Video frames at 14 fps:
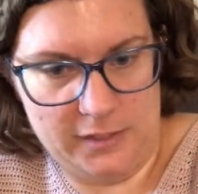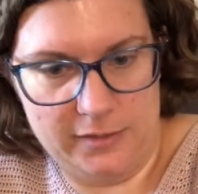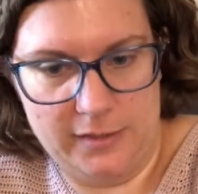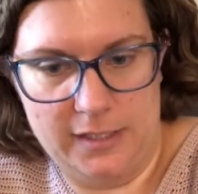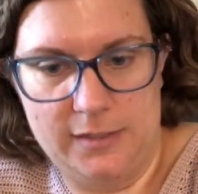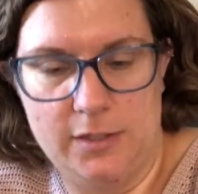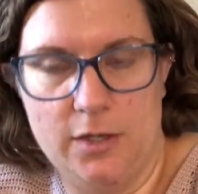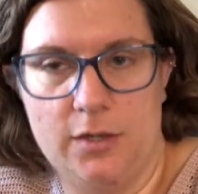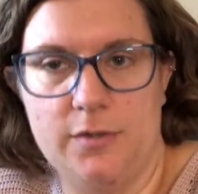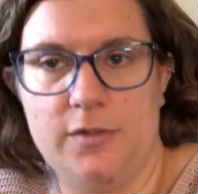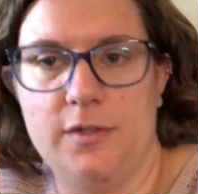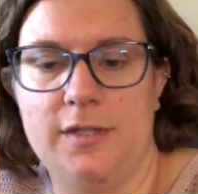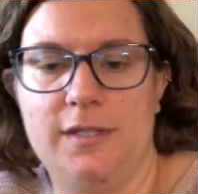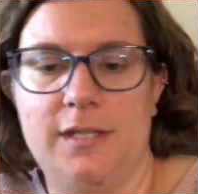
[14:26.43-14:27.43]
these
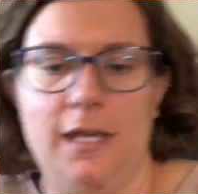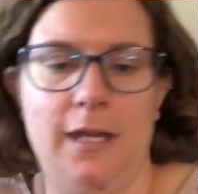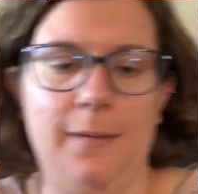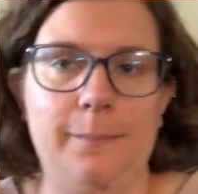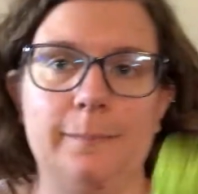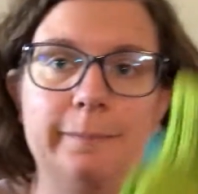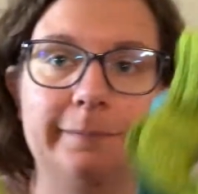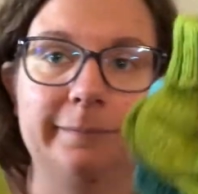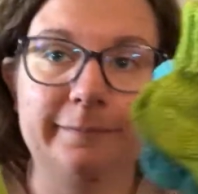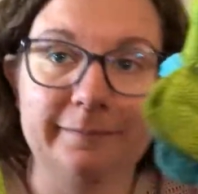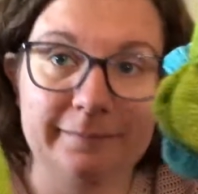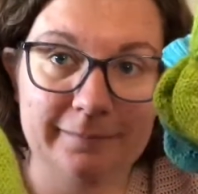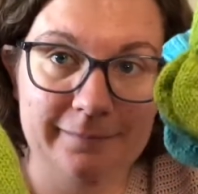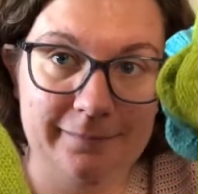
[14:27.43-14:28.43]
yarns are the same,
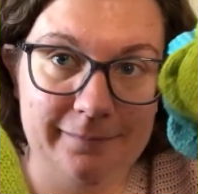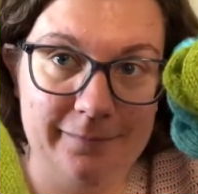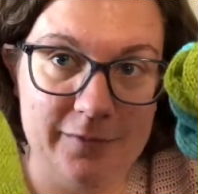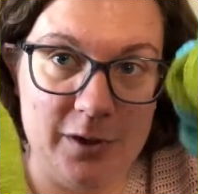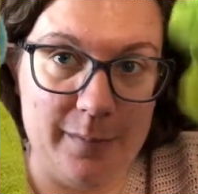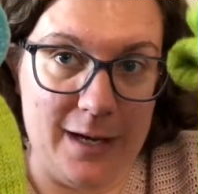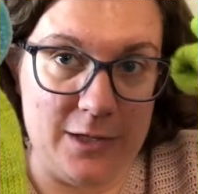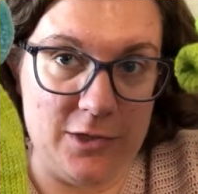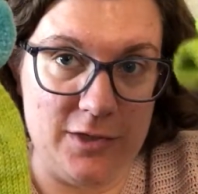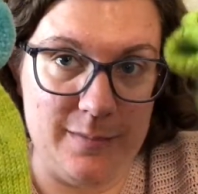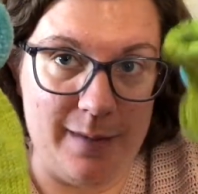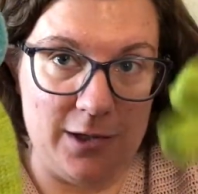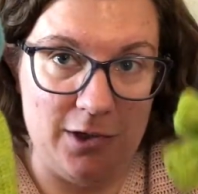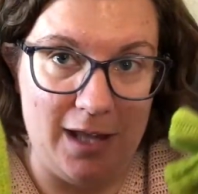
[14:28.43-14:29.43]
so match
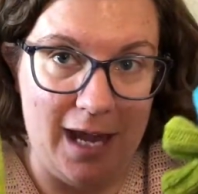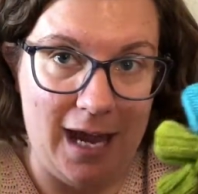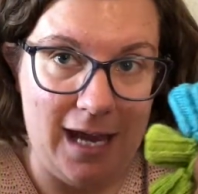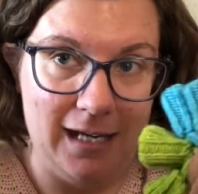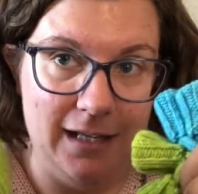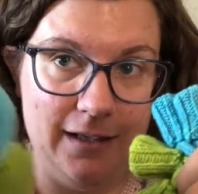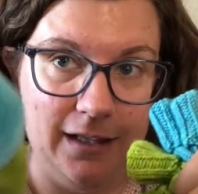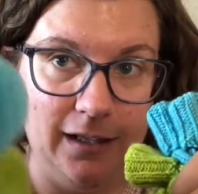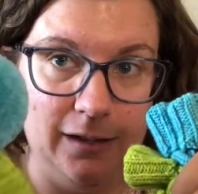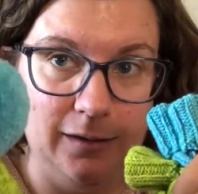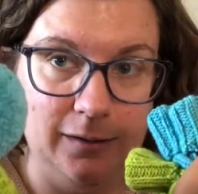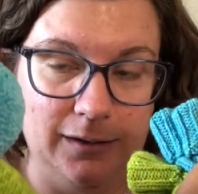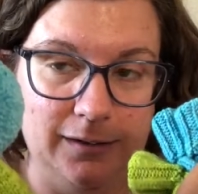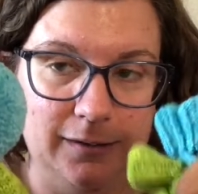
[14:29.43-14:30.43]
the hat and the
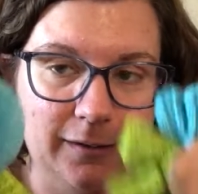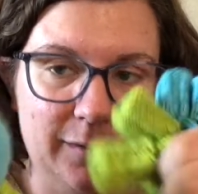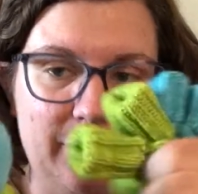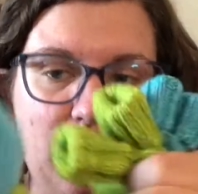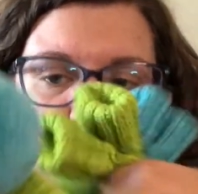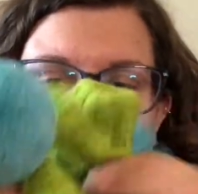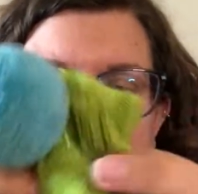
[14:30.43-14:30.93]
little poof.